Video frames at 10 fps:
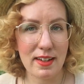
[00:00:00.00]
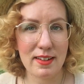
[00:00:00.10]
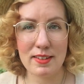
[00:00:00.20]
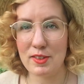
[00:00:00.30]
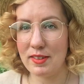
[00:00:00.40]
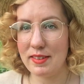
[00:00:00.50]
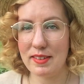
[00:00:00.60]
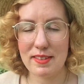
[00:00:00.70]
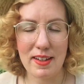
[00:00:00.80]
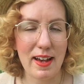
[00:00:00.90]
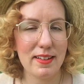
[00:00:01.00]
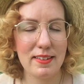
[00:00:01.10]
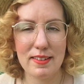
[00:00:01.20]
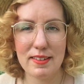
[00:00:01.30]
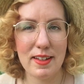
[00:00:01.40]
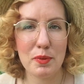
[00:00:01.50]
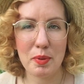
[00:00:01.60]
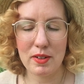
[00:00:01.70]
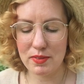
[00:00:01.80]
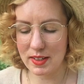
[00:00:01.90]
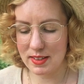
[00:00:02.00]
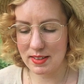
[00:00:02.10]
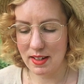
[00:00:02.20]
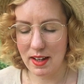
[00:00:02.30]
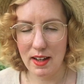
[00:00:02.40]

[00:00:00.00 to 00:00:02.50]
and it just, yeah, it's perfect.